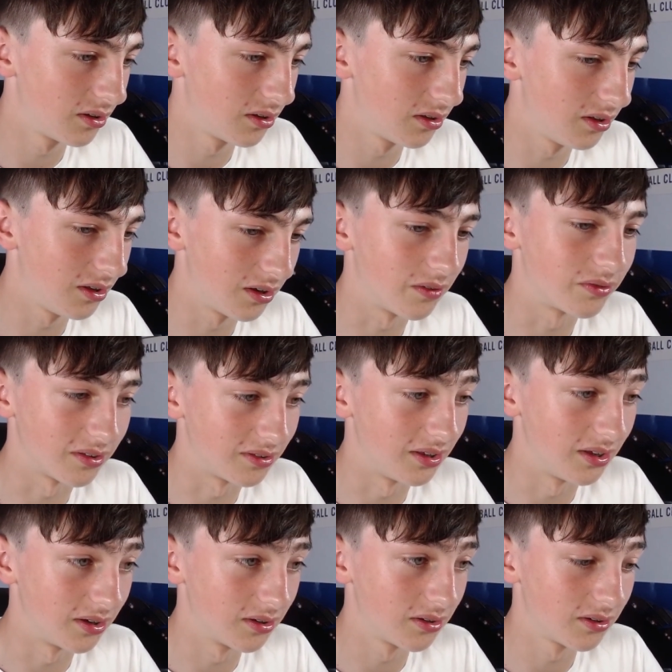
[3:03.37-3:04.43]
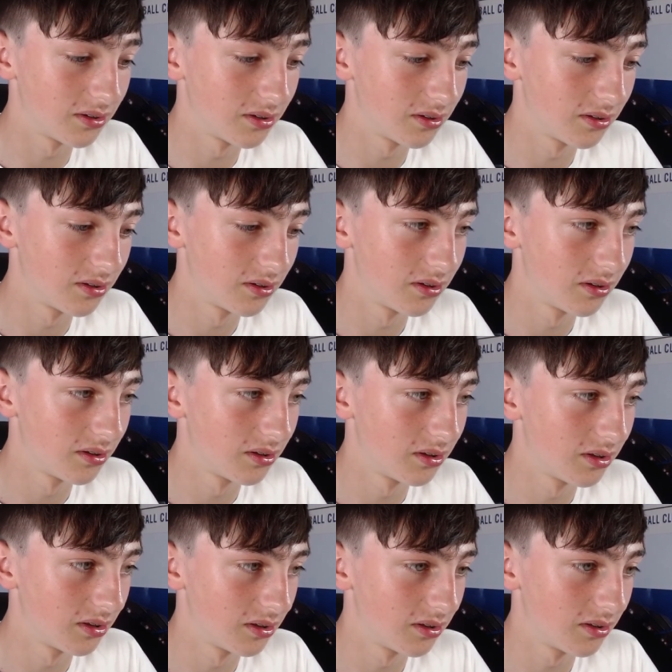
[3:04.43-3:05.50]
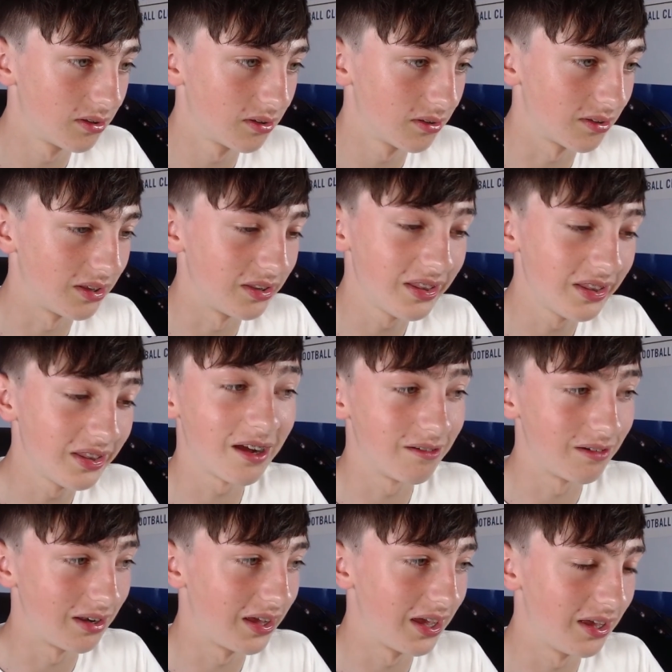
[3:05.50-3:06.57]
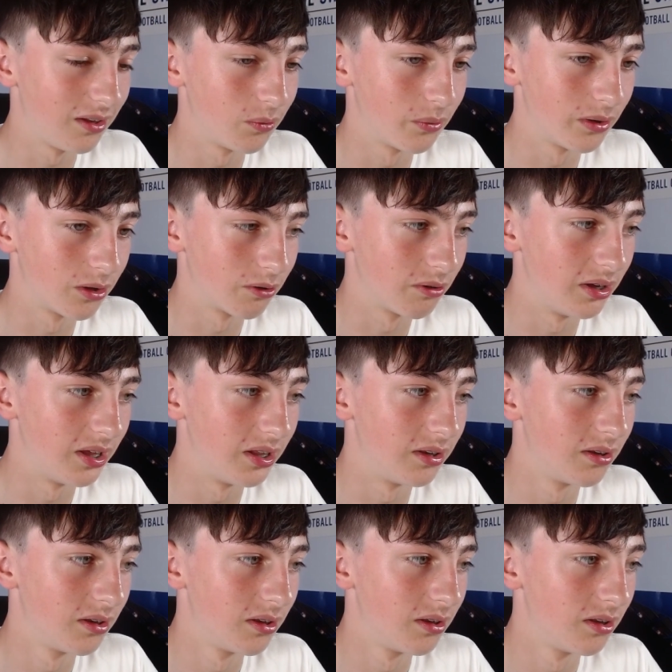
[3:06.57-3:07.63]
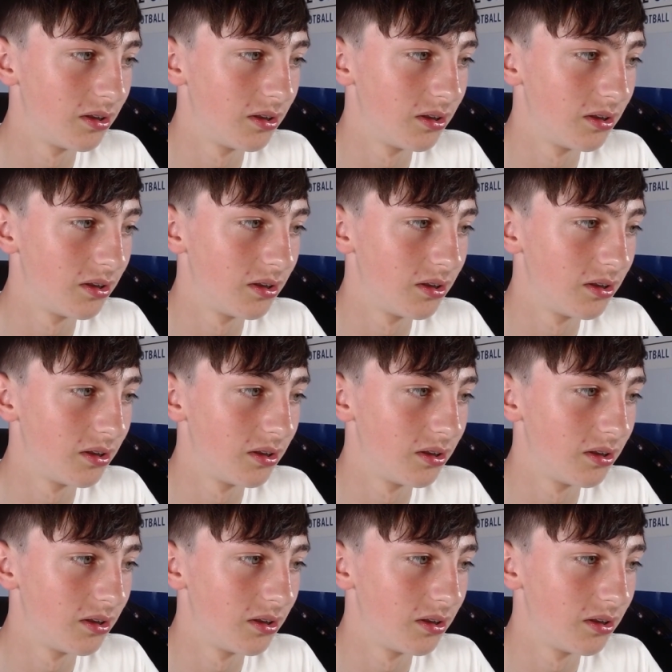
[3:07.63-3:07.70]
You love to see it. So they didn't get relegated with Lorient.